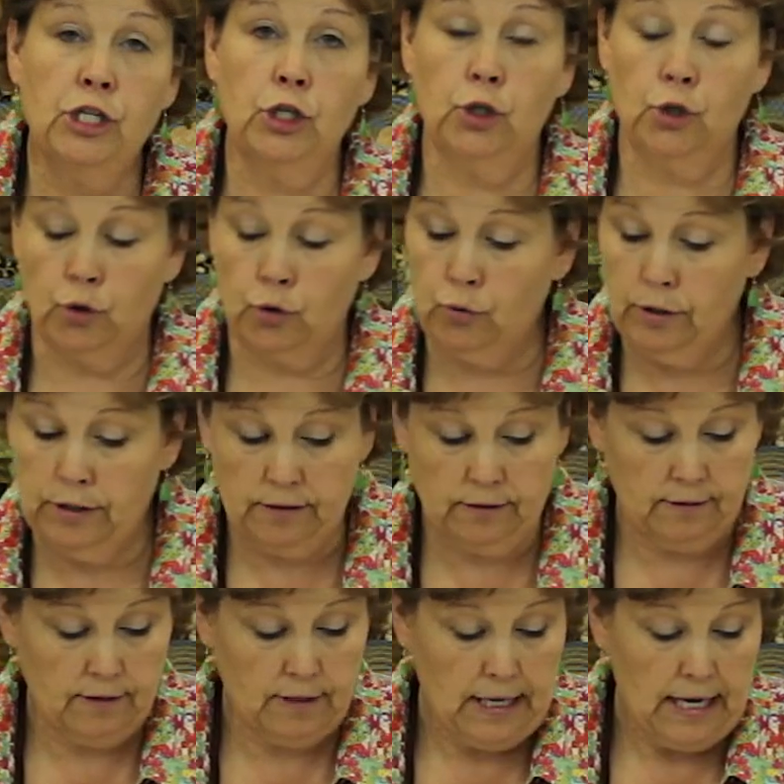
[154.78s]
2,
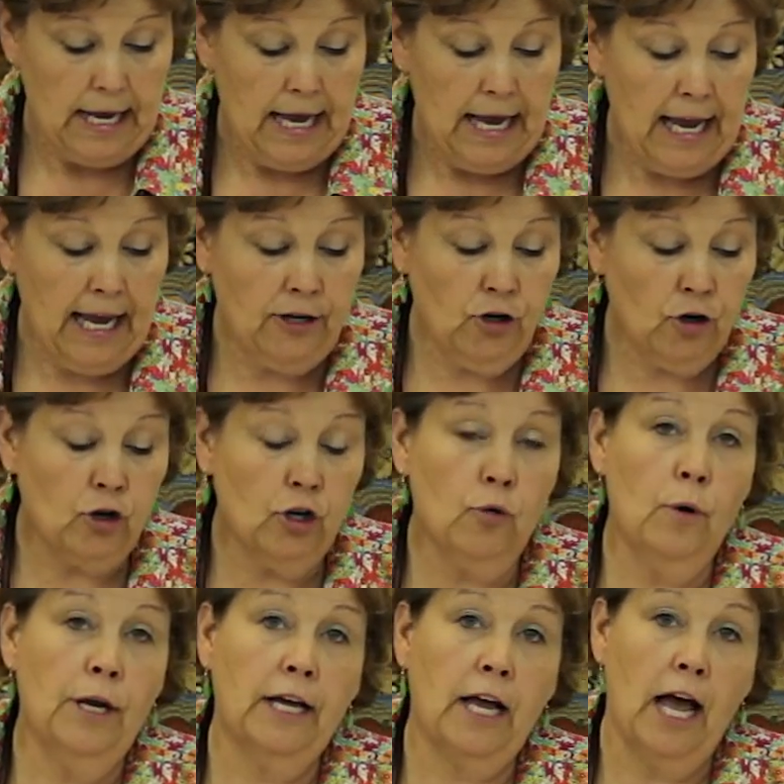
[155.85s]
and you're going
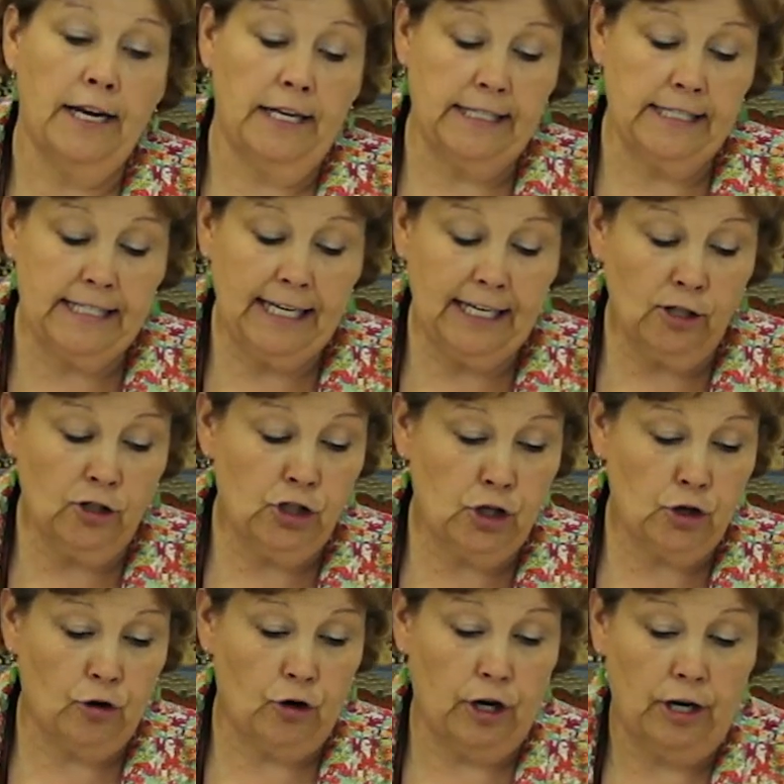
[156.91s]
to want to kind of
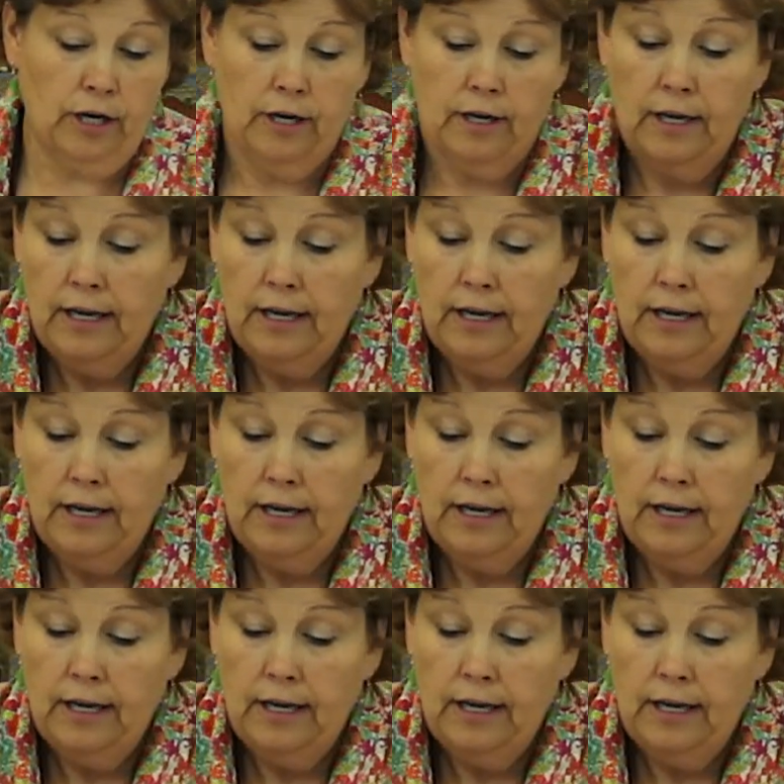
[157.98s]
tilt your